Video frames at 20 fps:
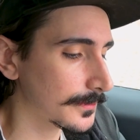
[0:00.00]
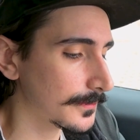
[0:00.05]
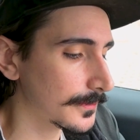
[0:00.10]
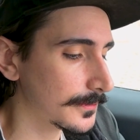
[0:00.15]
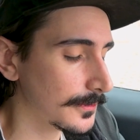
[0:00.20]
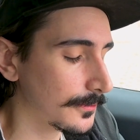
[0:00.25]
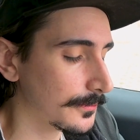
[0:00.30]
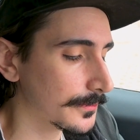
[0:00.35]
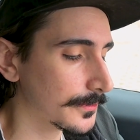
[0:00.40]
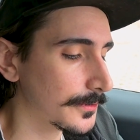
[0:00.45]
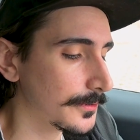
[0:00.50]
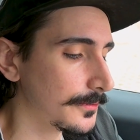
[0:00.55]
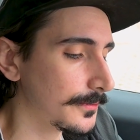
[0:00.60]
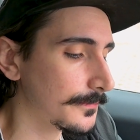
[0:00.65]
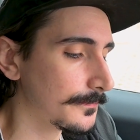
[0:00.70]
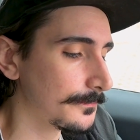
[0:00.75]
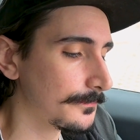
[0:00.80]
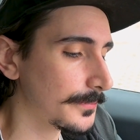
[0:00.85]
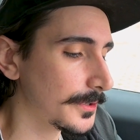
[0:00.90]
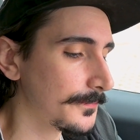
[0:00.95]
going through
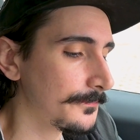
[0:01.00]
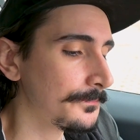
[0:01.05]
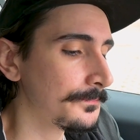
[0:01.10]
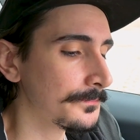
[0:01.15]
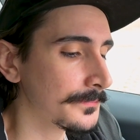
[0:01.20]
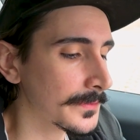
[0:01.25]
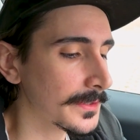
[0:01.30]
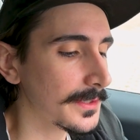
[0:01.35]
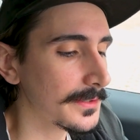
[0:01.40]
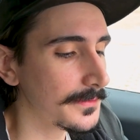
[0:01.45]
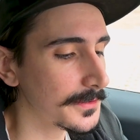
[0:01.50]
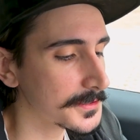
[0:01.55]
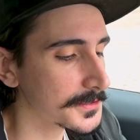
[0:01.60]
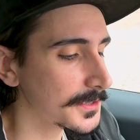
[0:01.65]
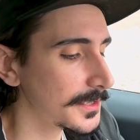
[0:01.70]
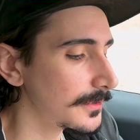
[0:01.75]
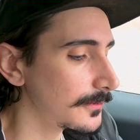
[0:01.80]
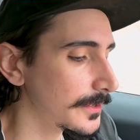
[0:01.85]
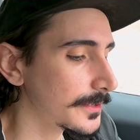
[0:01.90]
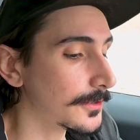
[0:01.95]
and bleep. The
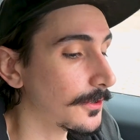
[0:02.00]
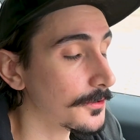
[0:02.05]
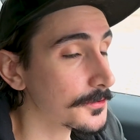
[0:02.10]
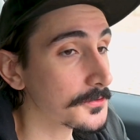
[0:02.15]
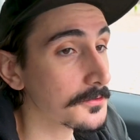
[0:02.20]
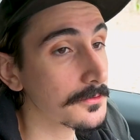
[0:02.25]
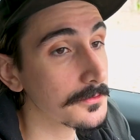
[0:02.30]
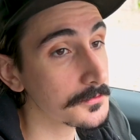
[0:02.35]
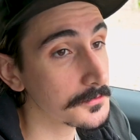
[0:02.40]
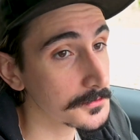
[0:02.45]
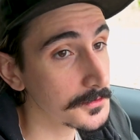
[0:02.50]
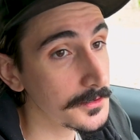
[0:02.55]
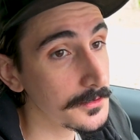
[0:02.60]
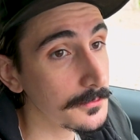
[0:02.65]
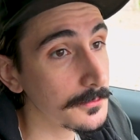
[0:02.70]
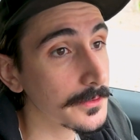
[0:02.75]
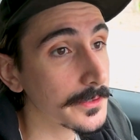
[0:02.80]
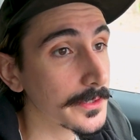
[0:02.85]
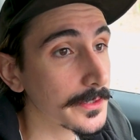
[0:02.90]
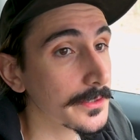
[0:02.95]
C, he calls her the C
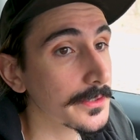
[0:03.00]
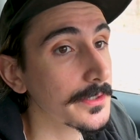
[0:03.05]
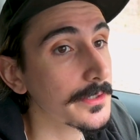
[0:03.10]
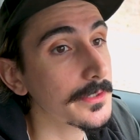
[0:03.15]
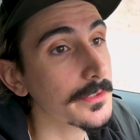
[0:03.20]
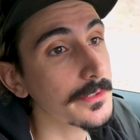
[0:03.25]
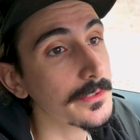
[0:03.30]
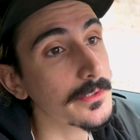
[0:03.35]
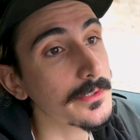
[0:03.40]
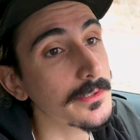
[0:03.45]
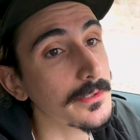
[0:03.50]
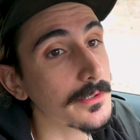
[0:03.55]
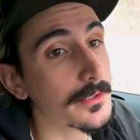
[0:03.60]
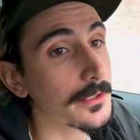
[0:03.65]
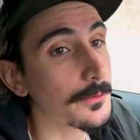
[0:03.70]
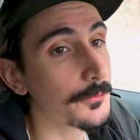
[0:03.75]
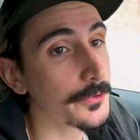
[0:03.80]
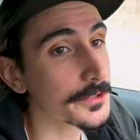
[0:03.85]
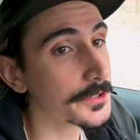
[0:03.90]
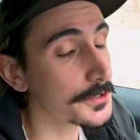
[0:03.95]
word,
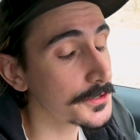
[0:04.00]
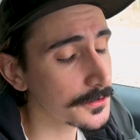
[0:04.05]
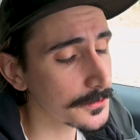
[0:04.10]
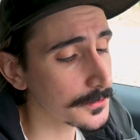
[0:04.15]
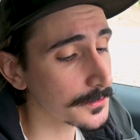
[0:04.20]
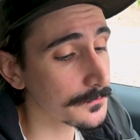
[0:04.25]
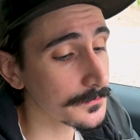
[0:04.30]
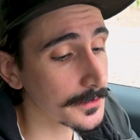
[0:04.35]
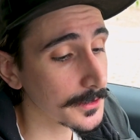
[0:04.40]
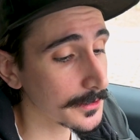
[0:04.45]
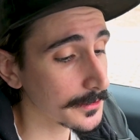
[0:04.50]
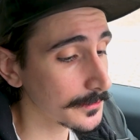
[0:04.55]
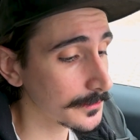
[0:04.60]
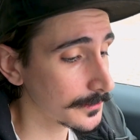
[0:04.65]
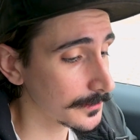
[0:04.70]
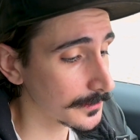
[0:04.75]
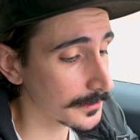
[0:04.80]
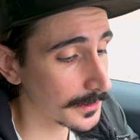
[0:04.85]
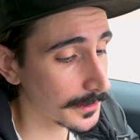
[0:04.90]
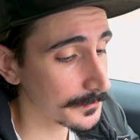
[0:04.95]
which he shouldn't have
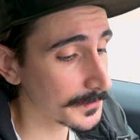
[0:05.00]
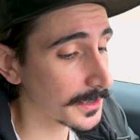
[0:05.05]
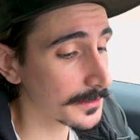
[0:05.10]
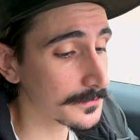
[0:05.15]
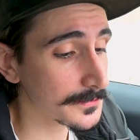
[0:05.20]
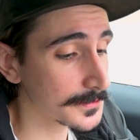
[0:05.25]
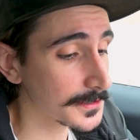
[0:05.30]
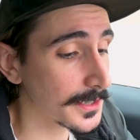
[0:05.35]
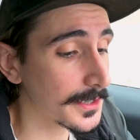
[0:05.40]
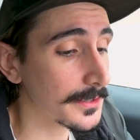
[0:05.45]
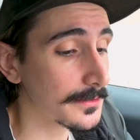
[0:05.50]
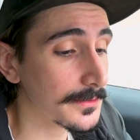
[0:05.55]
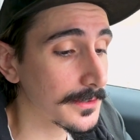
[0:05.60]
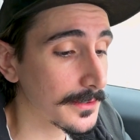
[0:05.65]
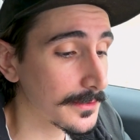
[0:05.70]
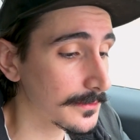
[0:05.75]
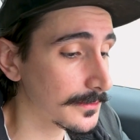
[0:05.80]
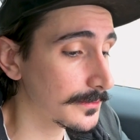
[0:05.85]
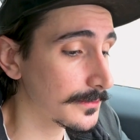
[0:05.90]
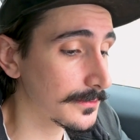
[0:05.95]
done. I'm not saying
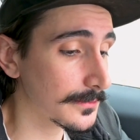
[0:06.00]
that